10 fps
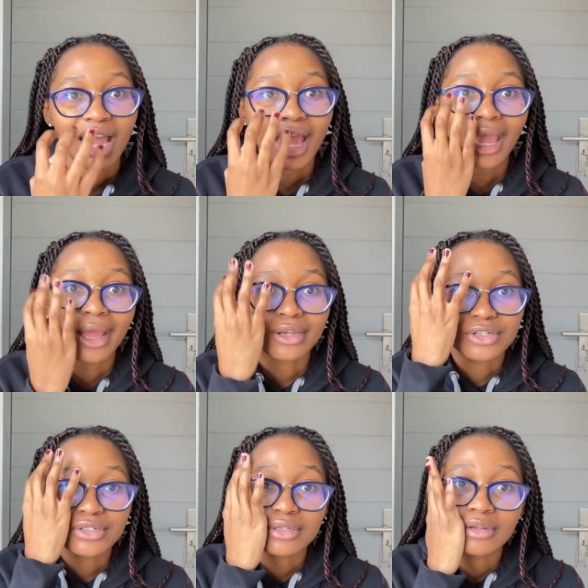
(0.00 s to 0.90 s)

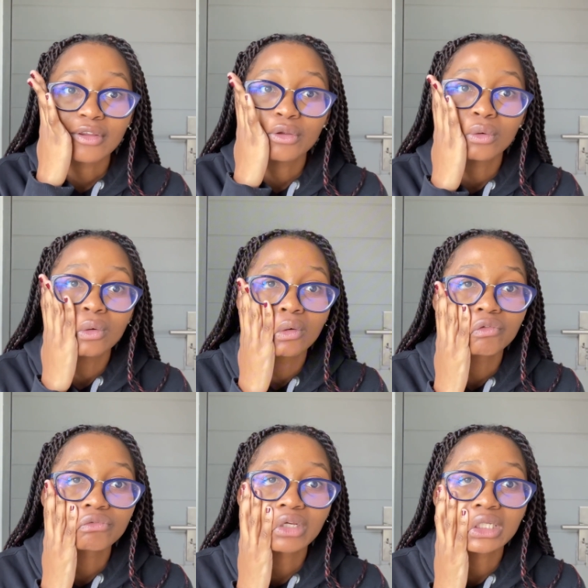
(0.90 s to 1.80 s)
and your
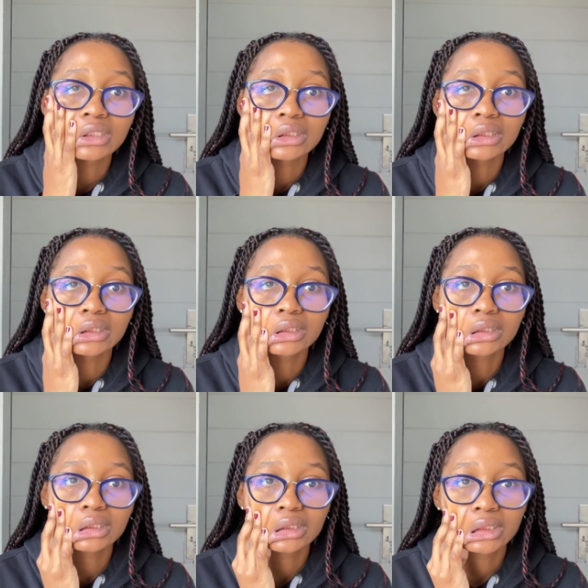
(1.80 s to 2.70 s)
face
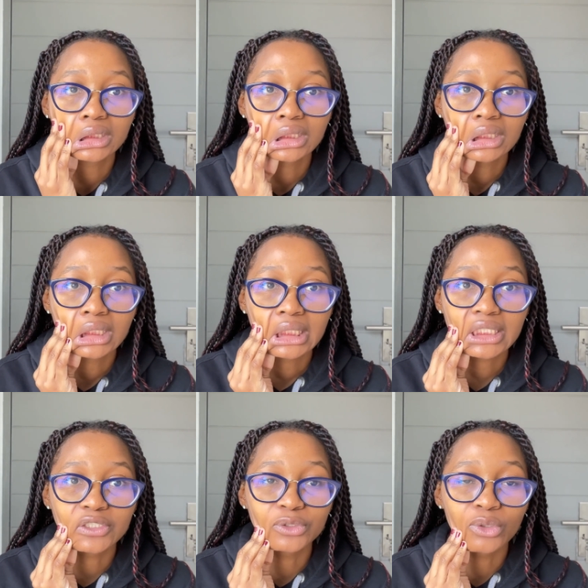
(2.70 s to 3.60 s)
just
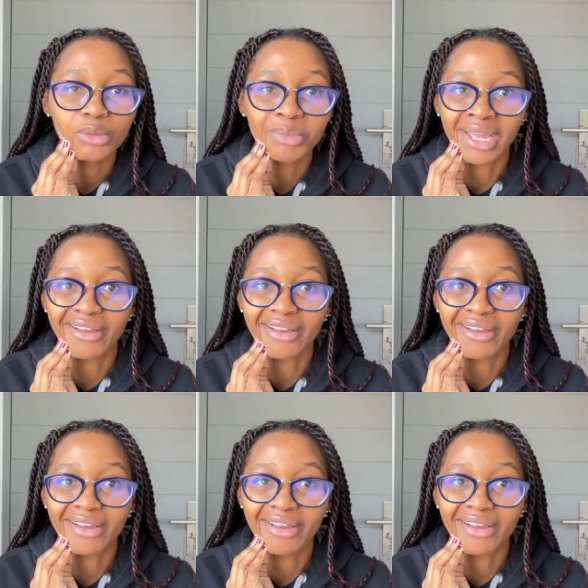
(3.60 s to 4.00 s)
is drawn by